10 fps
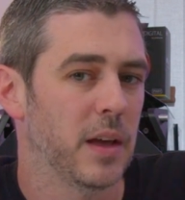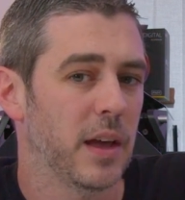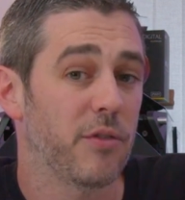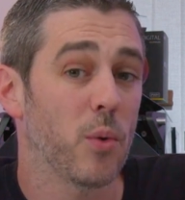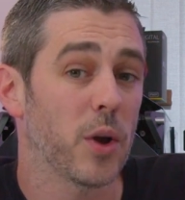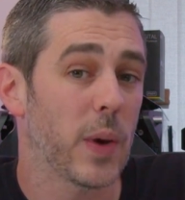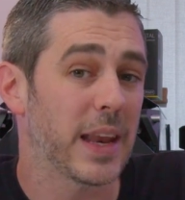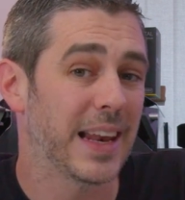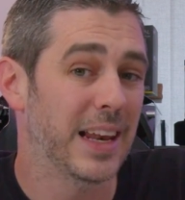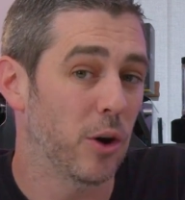If you want to
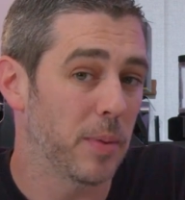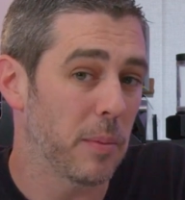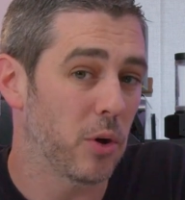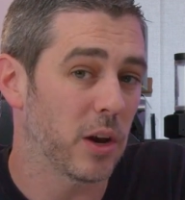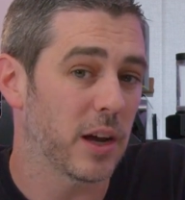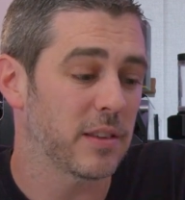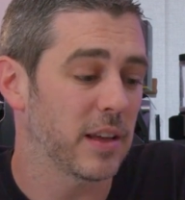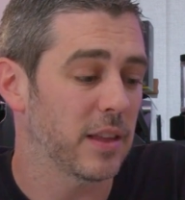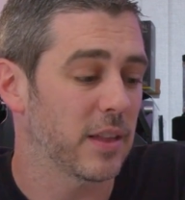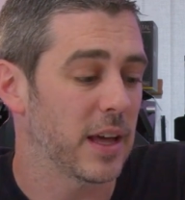add a little bit more
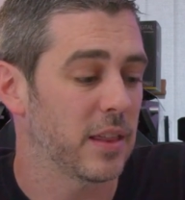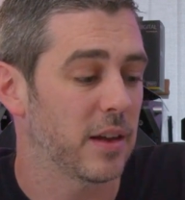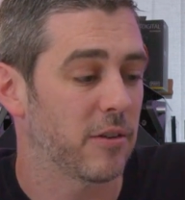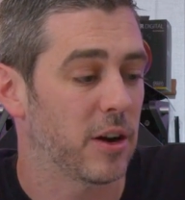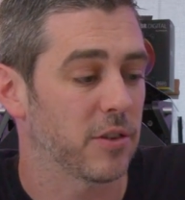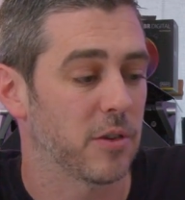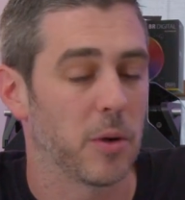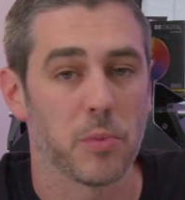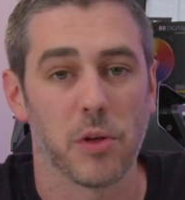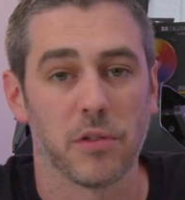lighting, then there are
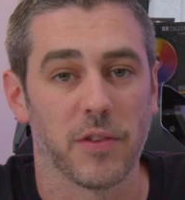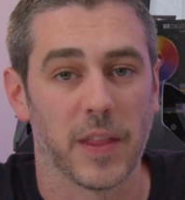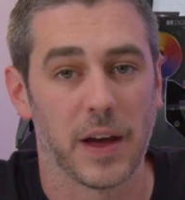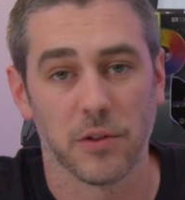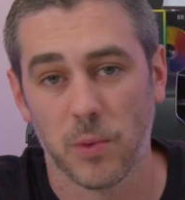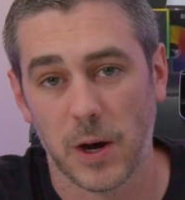some options for that as